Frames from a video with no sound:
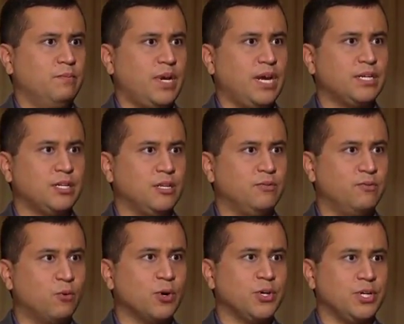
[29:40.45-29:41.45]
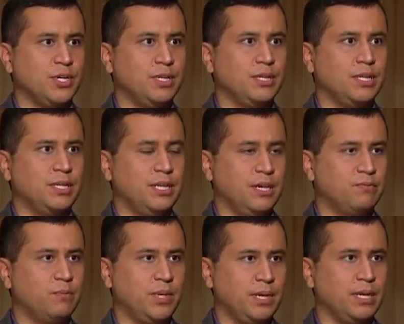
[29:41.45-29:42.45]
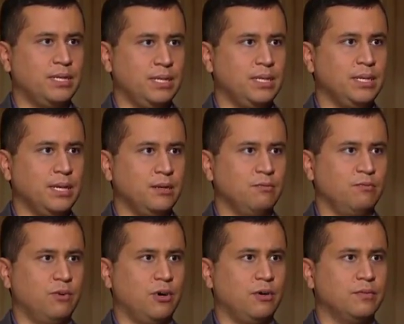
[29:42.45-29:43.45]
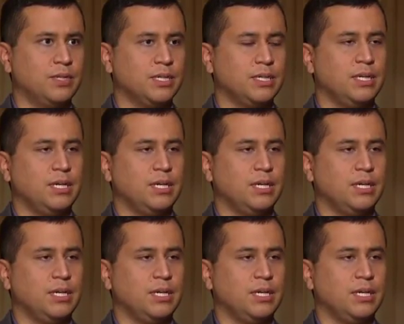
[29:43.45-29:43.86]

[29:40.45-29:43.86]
actually fortunate that the FBI did get involved,